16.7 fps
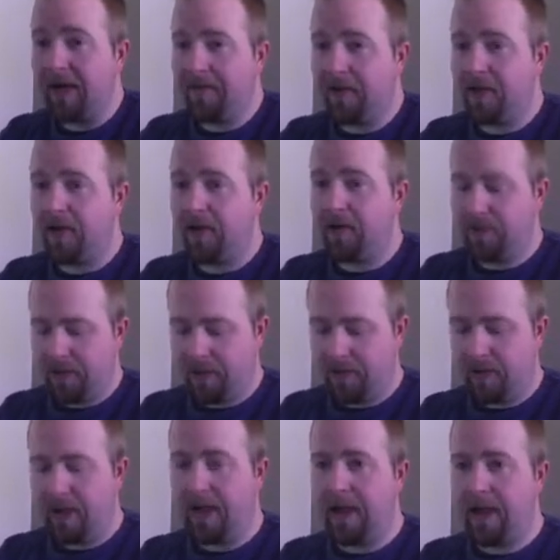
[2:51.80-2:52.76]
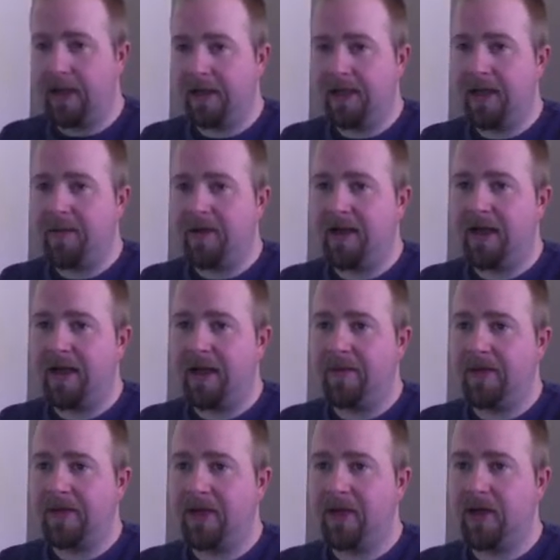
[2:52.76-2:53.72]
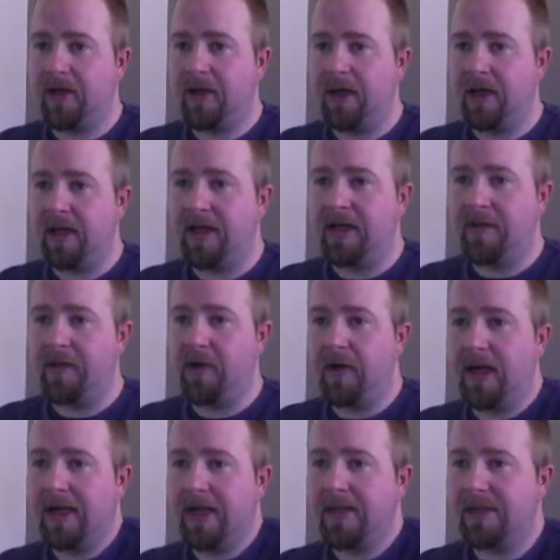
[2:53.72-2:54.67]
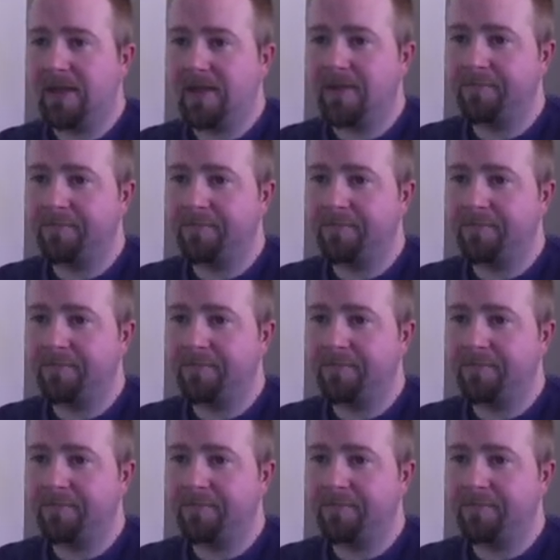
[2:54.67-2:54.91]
to go to, type in Amazon AWS,